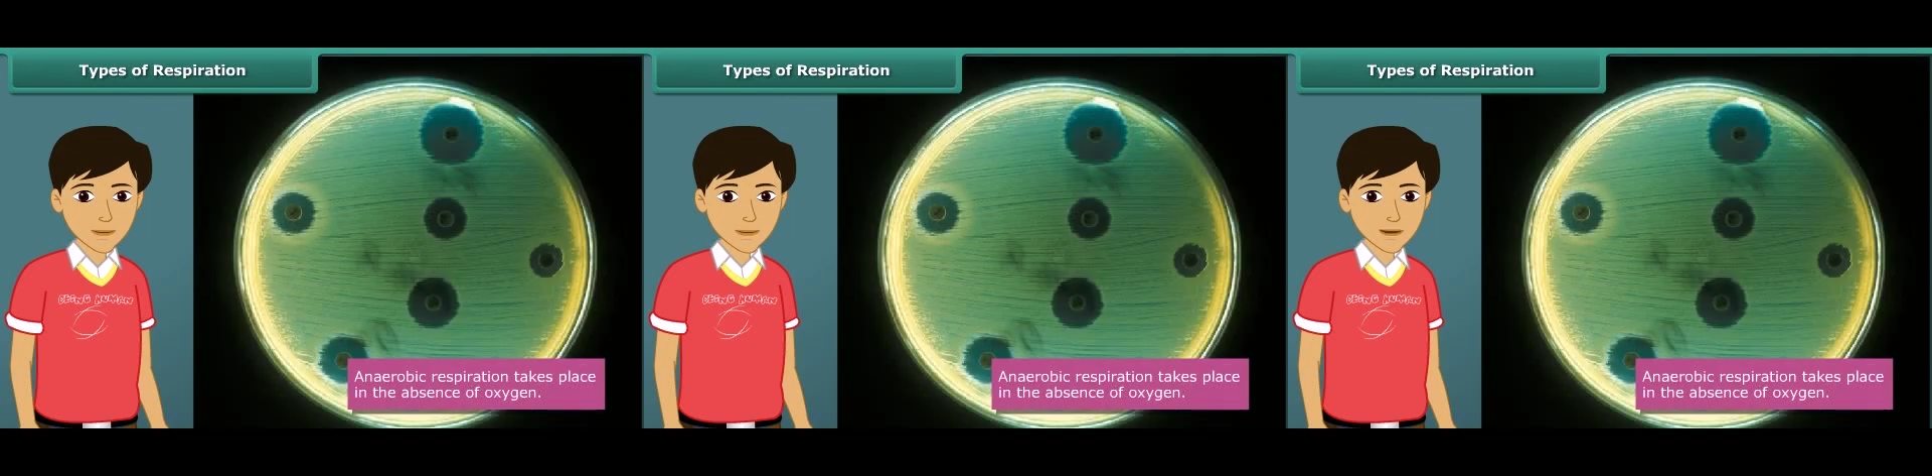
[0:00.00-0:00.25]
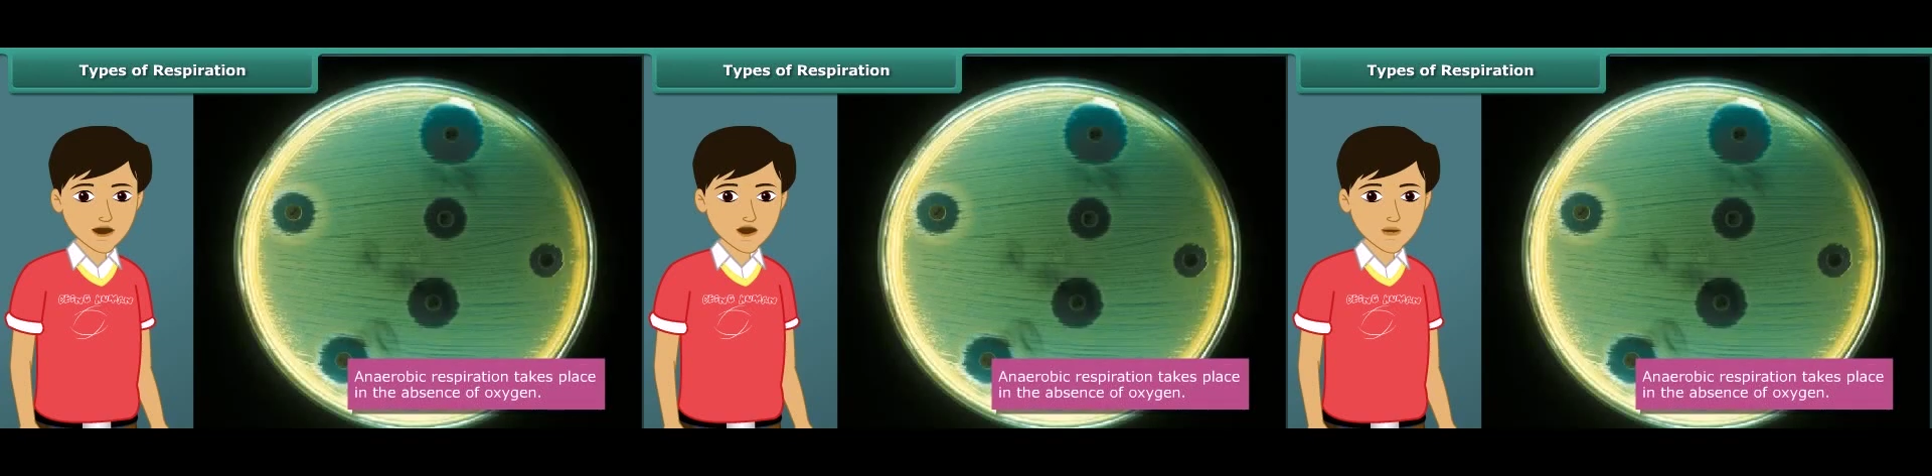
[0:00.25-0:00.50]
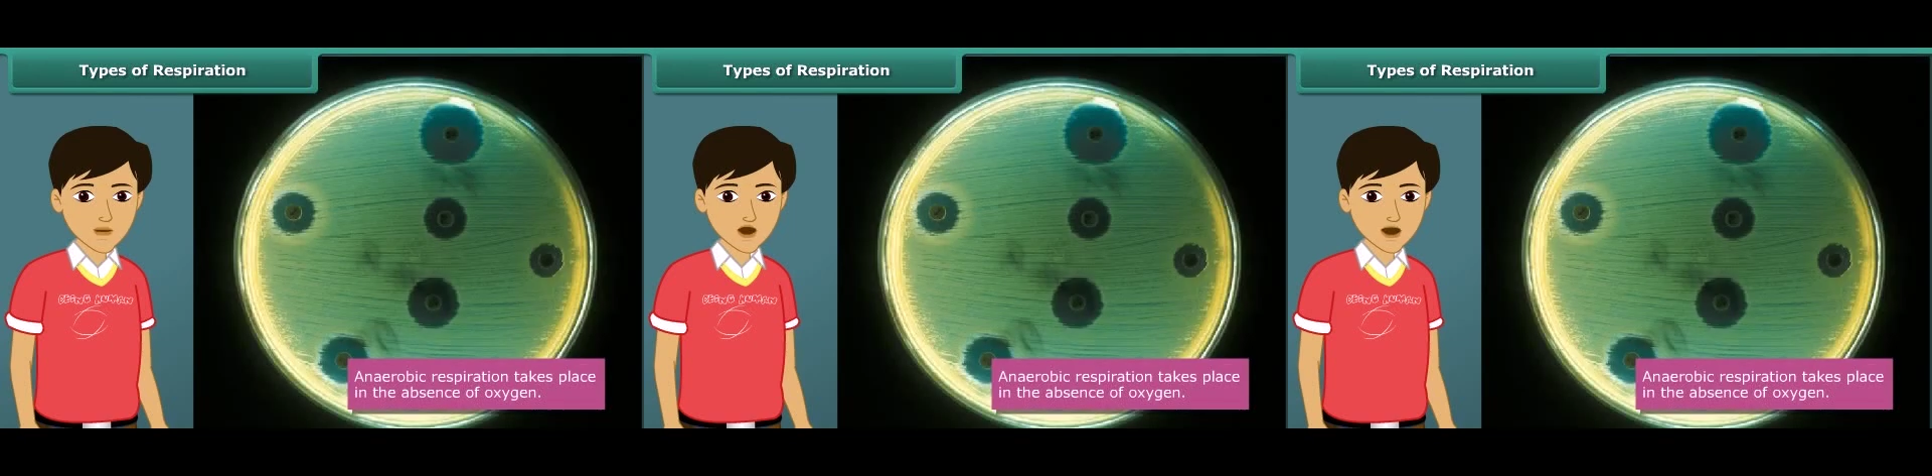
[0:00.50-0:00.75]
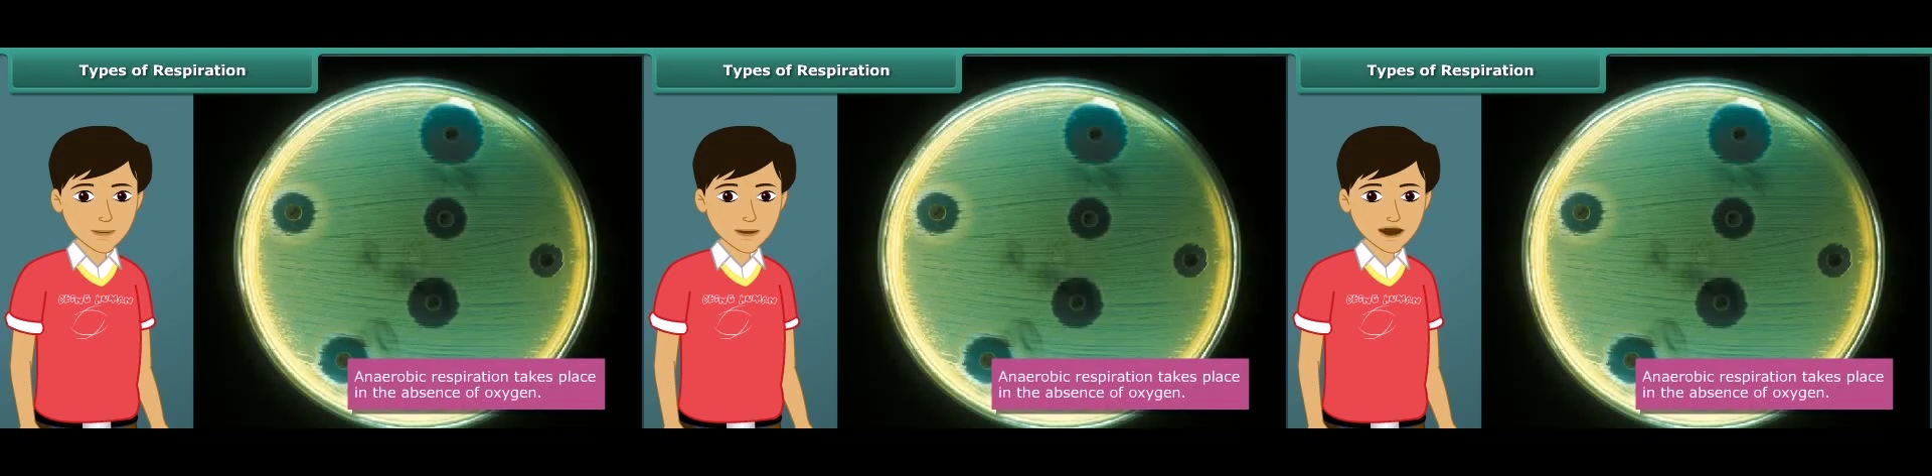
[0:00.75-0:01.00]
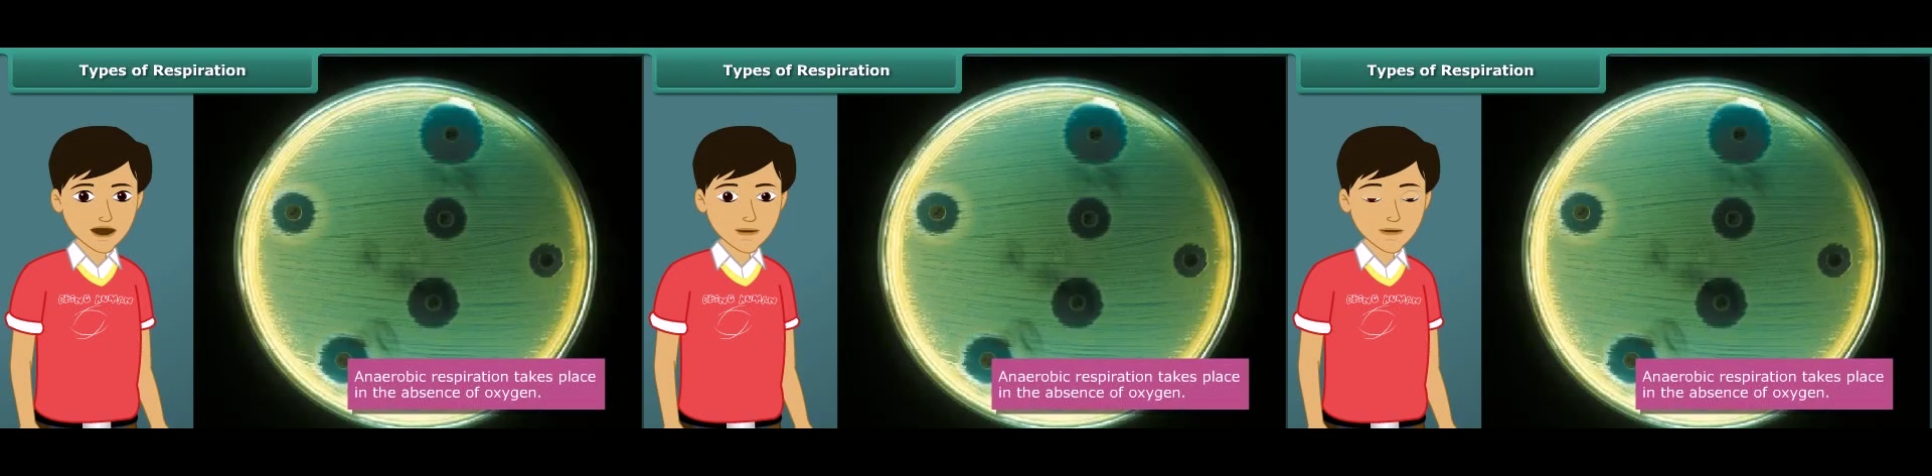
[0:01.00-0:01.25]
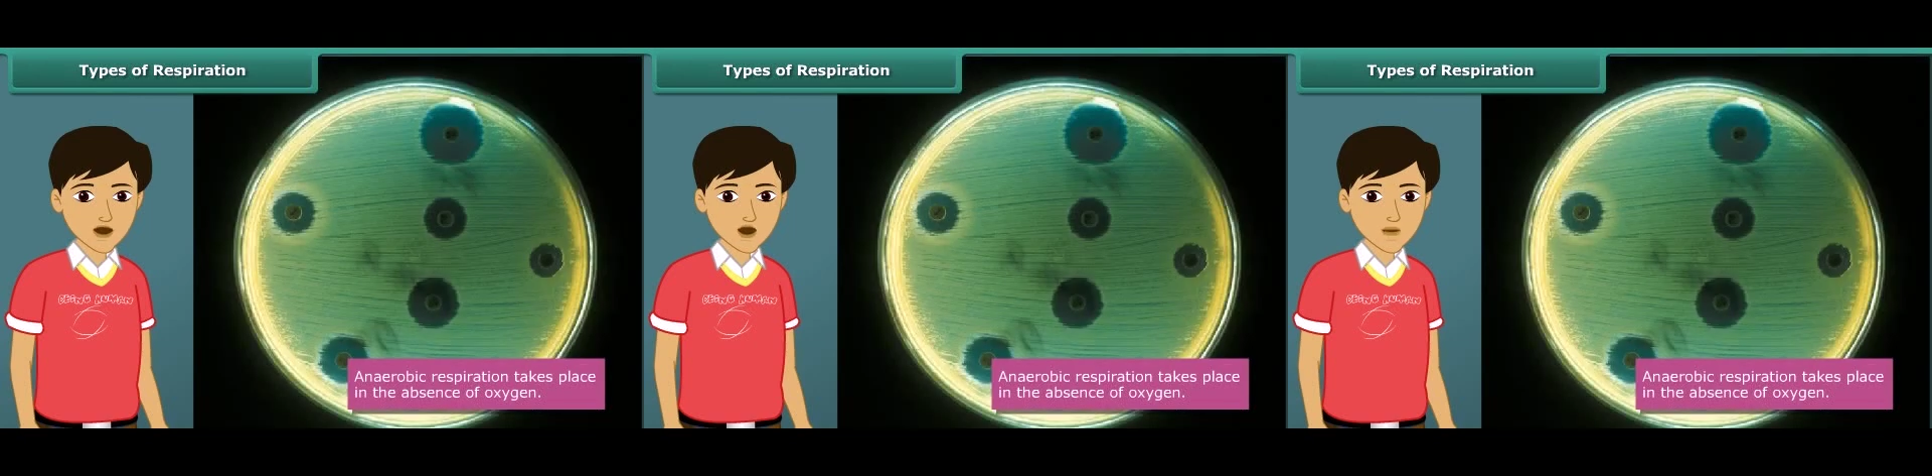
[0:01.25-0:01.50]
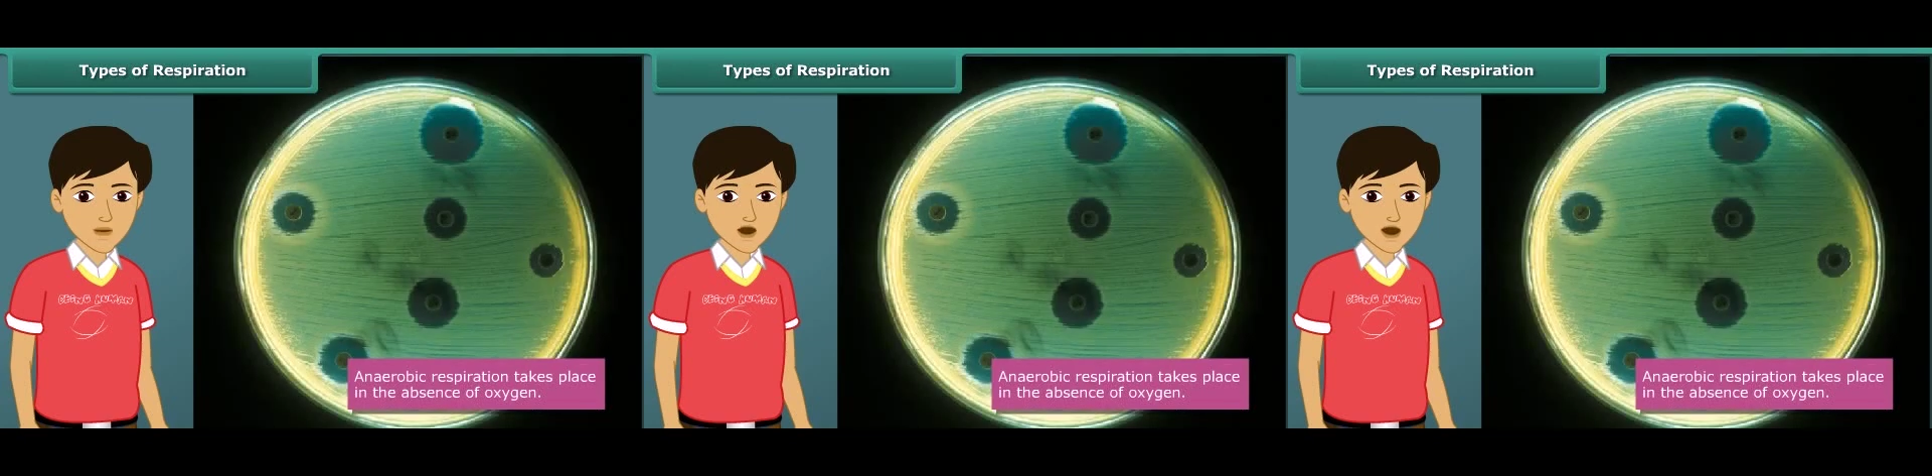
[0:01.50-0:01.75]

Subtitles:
that inhabit places